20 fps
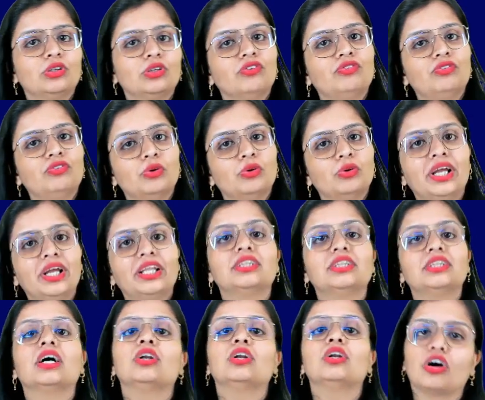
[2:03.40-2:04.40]
of flow in
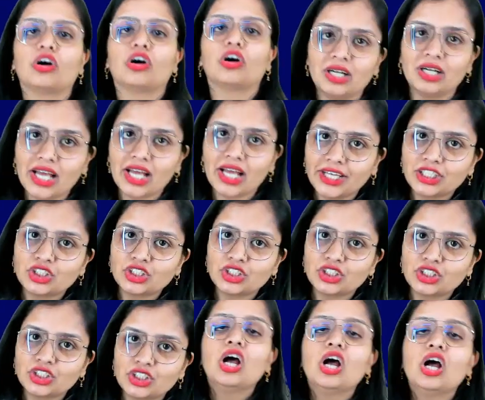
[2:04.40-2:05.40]
the normal direction
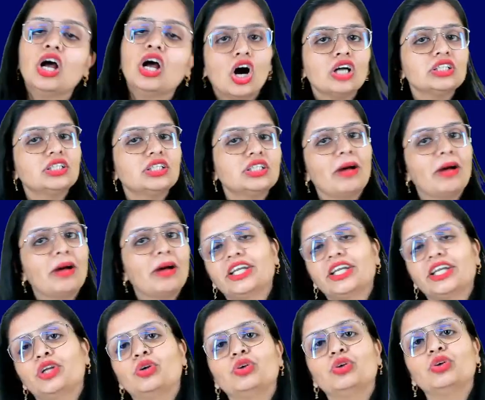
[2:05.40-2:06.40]
or the
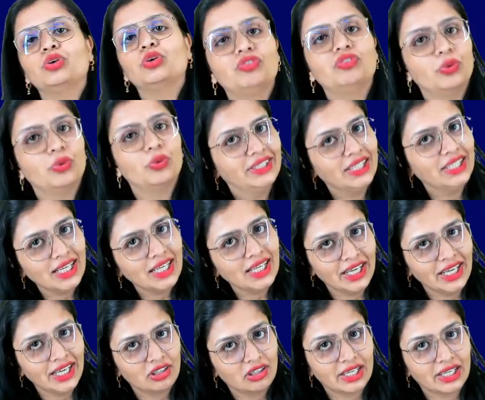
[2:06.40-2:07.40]
magnitude of flow in the
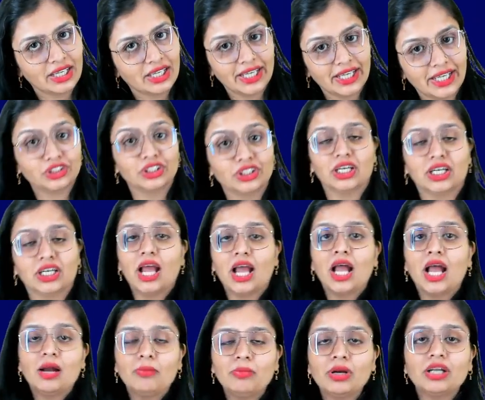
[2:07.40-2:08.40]
lateral direction.
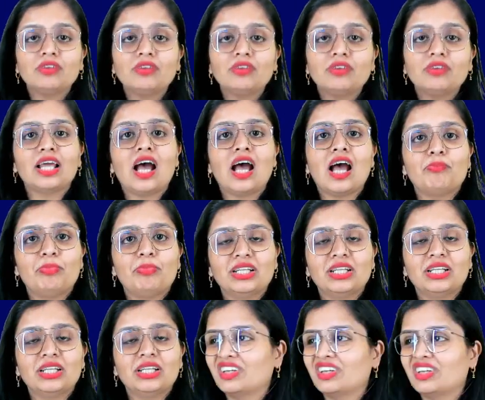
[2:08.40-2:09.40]
But what
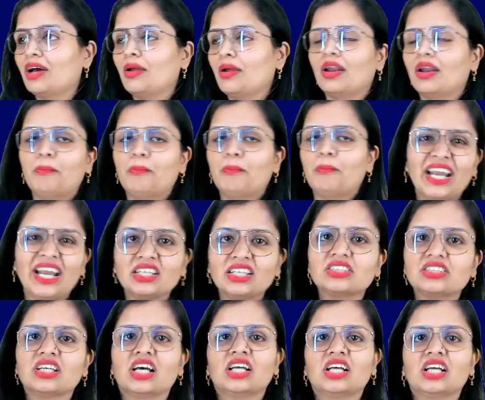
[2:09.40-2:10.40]
happens, where bends
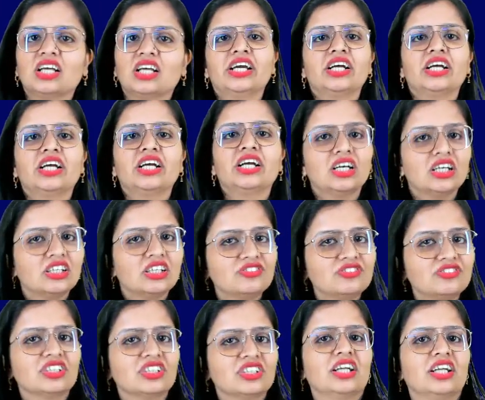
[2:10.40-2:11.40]
are there,
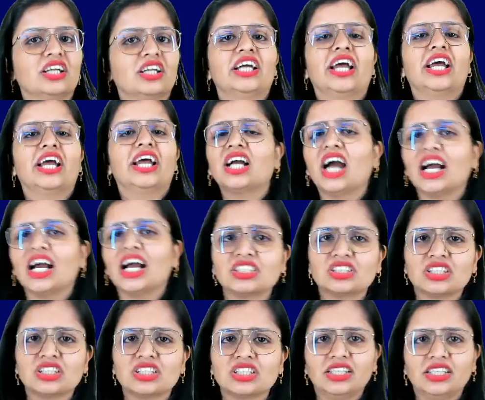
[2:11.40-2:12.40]
curves are there, cuts
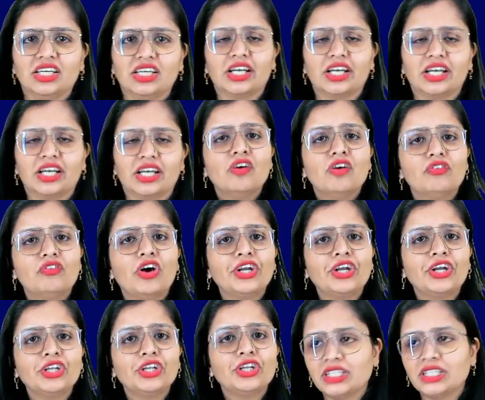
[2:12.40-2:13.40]
are there, what
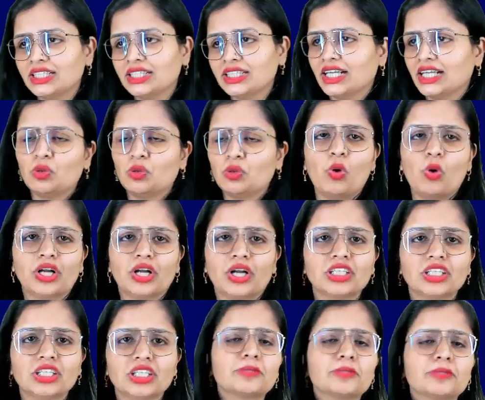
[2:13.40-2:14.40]
you see that the water
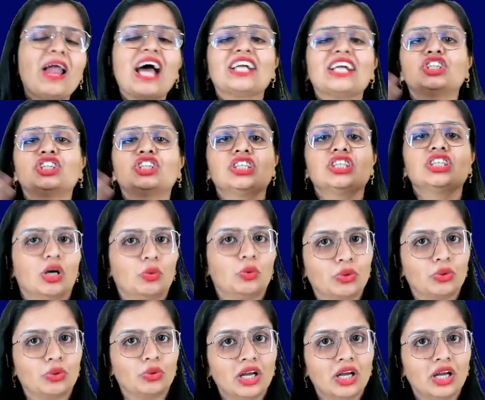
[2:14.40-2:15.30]
splashes out.